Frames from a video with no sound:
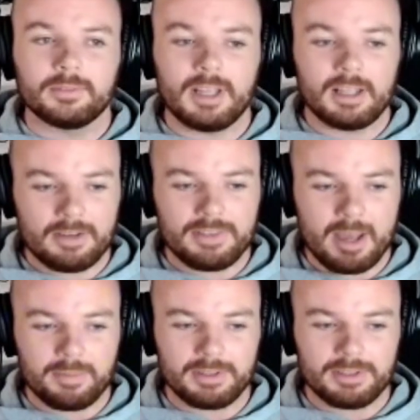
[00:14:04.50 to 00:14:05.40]
I love
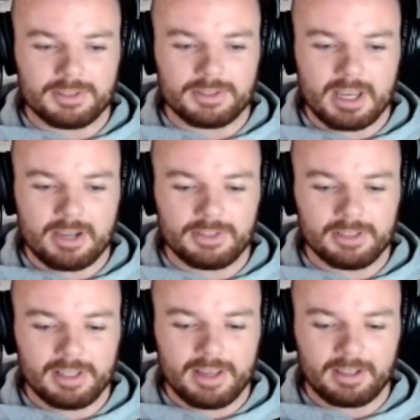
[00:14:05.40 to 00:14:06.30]
that because I
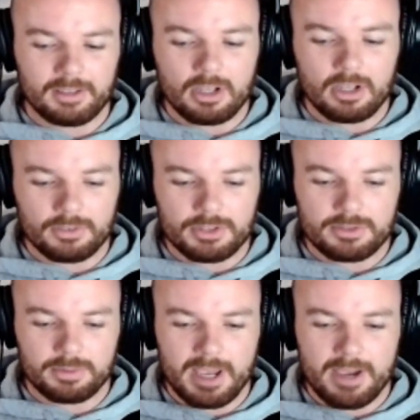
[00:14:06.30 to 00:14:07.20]
feel like a lot of
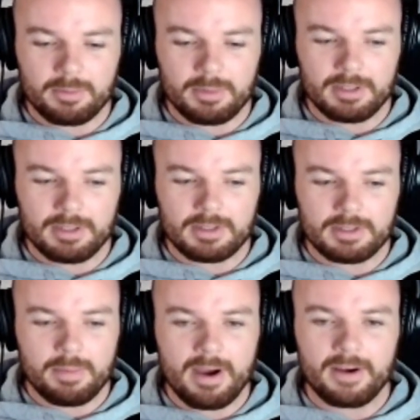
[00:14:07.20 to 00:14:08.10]
us, we have to be
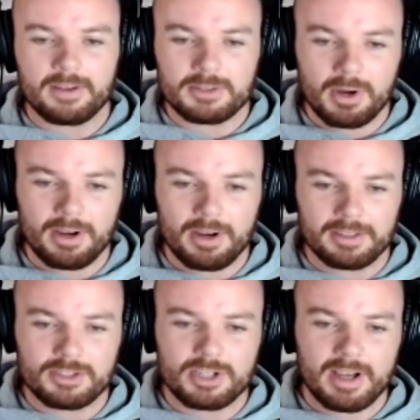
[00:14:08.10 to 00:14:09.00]
the parents or in
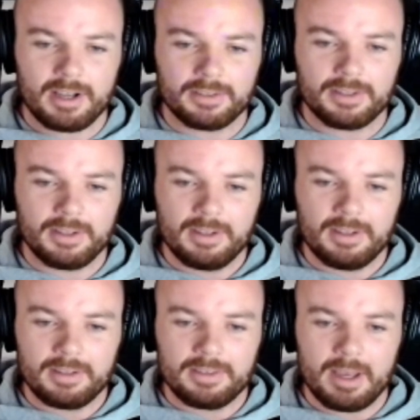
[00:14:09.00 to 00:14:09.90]
the child
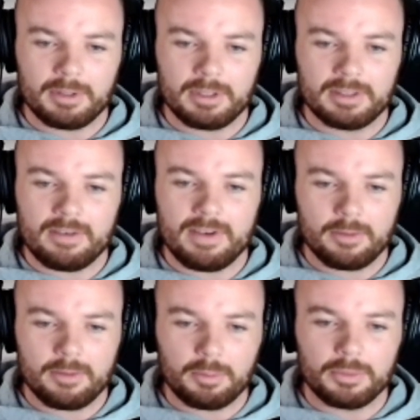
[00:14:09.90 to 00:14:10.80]
that we never
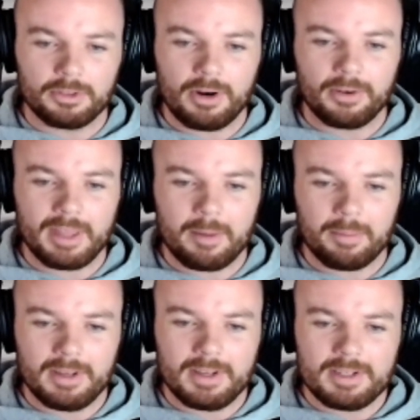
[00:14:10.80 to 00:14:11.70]
had when we were growing
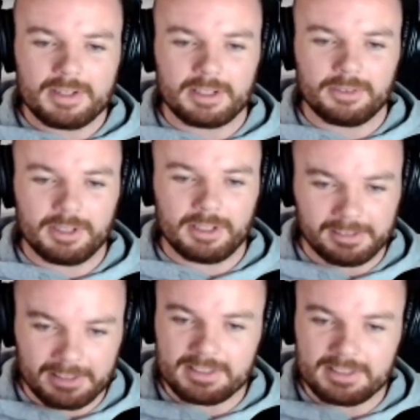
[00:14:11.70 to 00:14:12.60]
up. It's like really
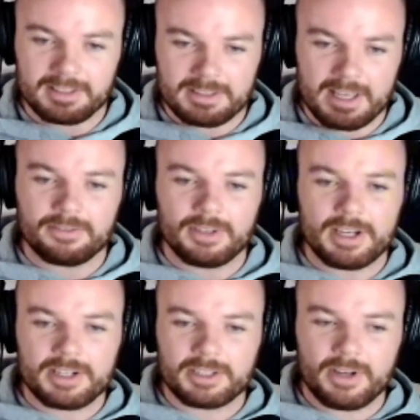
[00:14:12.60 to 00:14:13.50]
listening to that
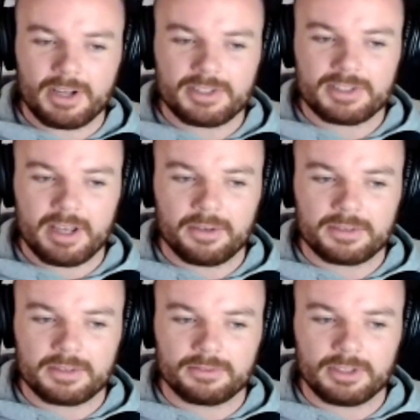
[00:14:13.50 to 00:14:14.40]
version of
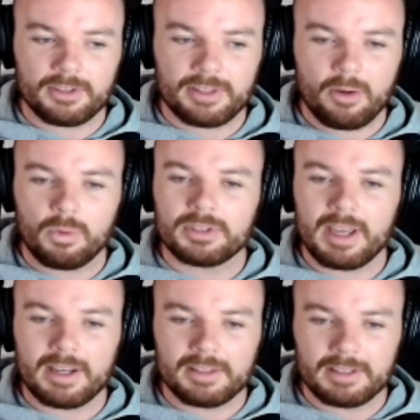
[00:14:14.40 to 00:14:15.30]
ourselves and figuring out what
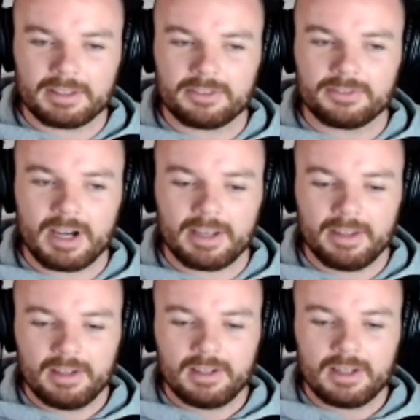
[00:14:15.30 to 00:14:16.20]
they need. Because I find
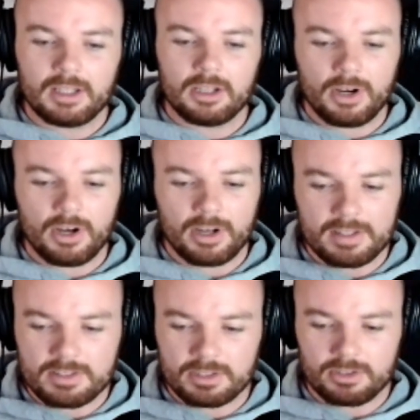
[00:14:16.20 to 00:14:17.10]
a lot of our
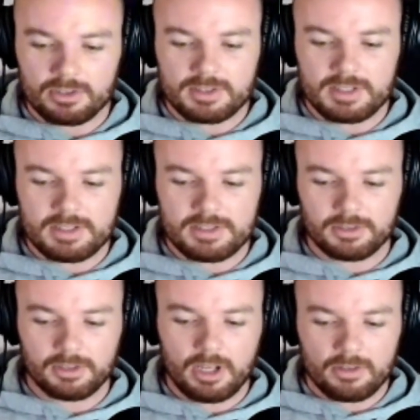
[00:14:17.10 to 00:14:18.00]
insecurities
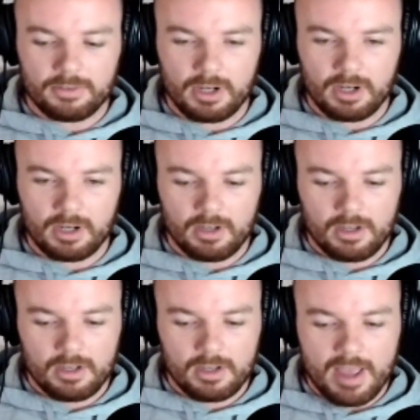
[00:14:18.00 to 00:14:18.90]
or a lot of our
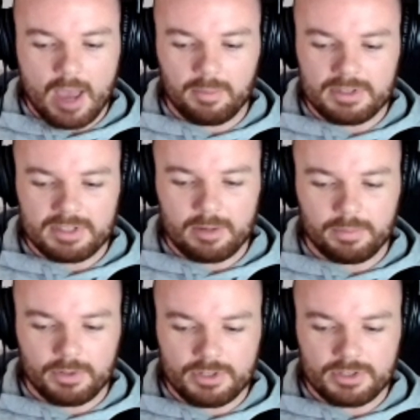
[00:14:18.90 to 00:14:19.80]
habits that
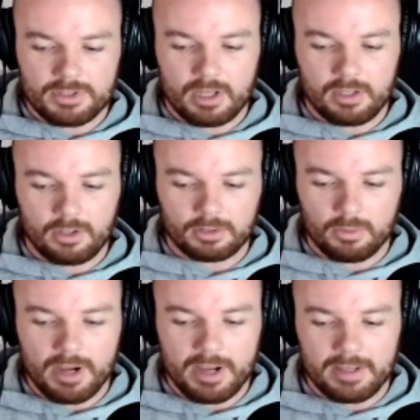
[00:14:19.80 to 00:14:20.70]
pushes along the
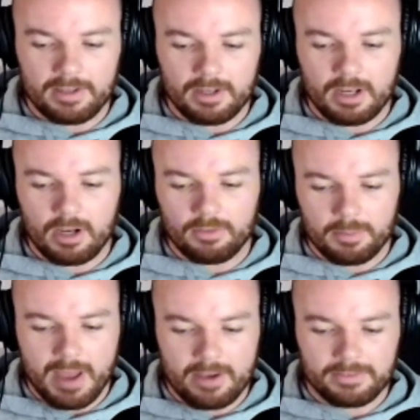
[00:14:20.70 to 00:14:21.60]
way of a
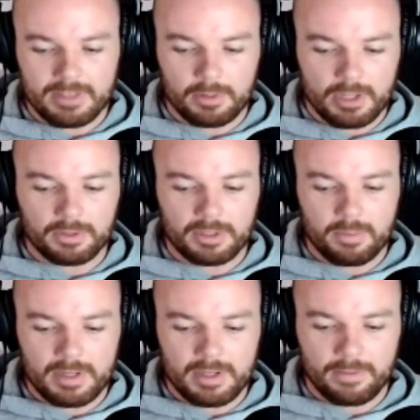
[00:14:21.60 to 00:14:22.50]
path that we don't want to
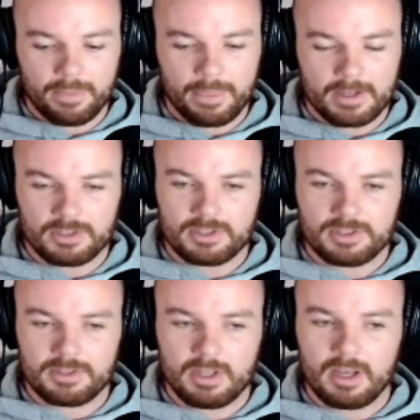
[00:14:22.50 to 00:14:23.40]
be on is
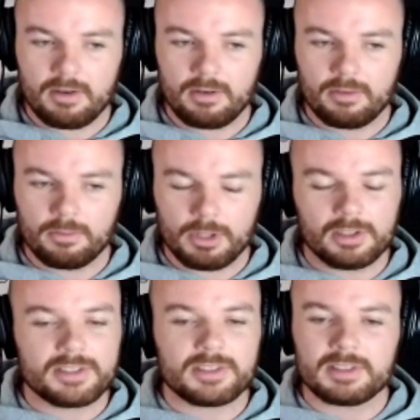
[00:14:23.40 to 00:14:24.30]
just we're not
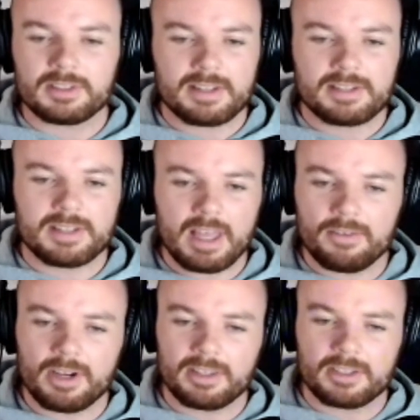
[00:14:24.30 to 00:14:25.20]
listening to that side
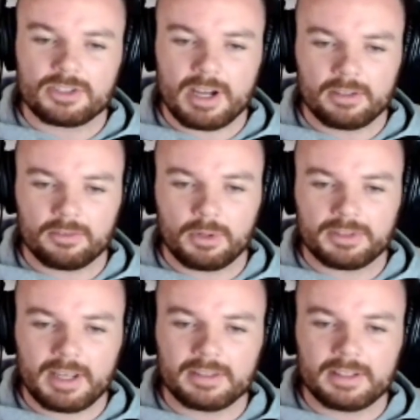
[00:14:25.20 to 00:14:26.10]
of our inner child of
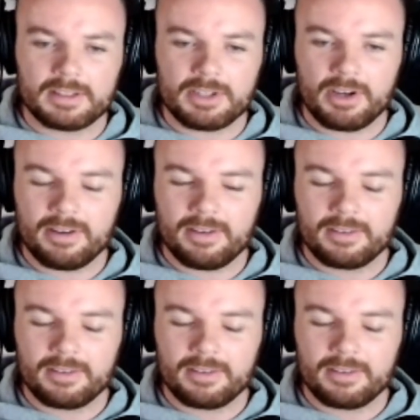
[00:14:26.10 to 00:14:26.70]
what their needs are.